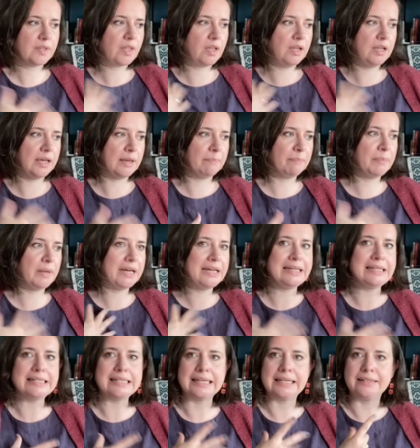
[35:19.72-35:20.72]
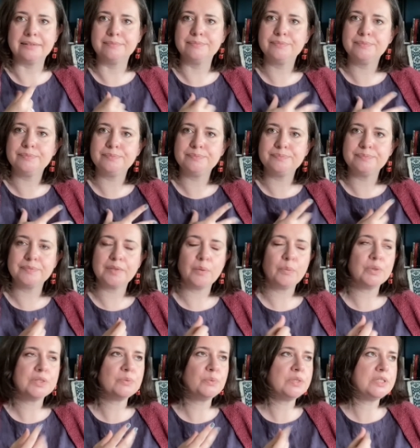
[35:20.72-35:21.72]
like binding.
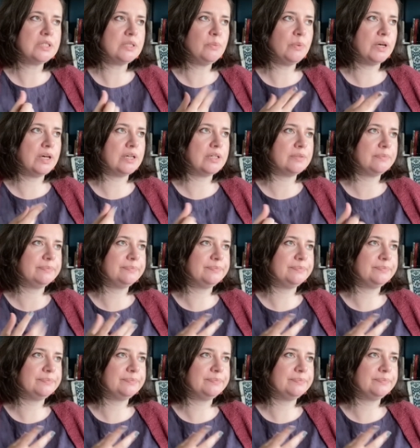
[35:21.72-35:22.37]
What's the word